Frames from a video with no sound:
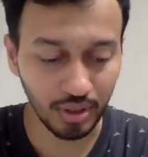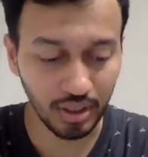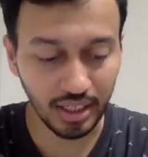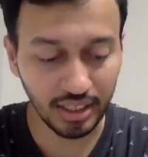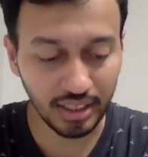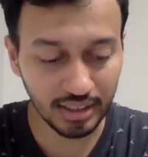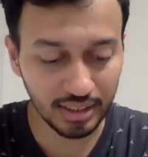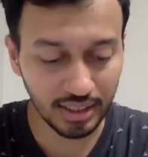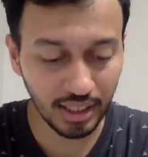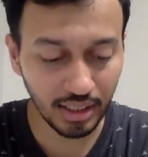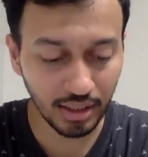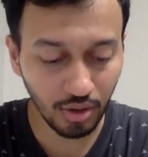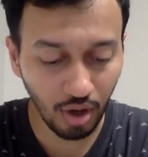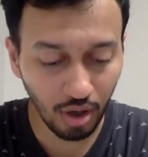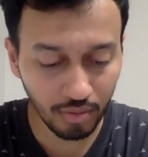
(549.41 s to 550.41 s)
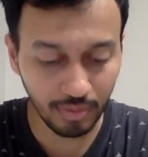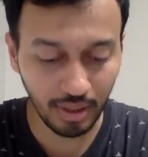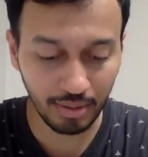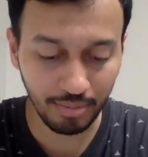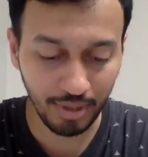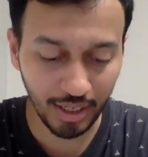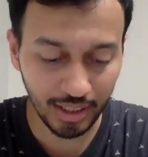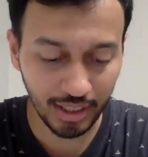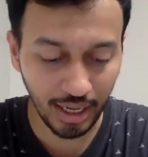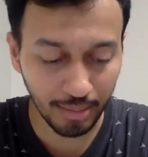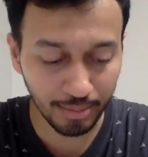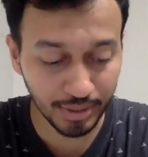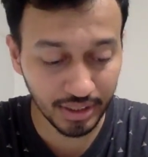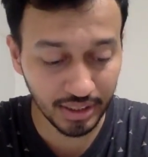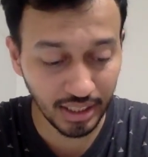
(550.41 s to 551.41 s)
And he's saying not by merely
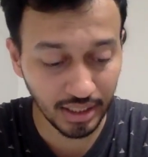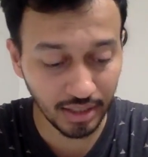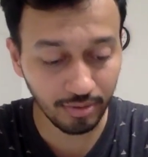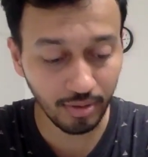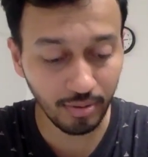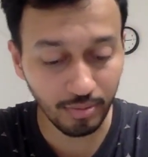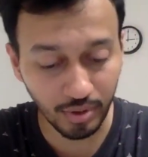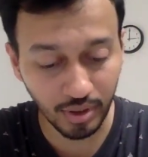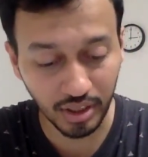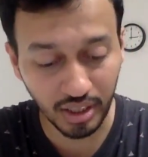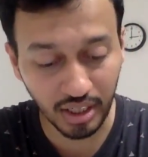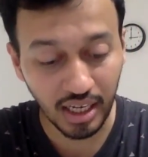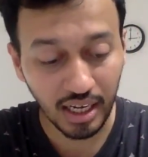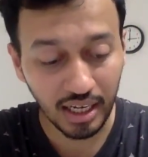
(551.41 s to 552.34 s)
abstaining from work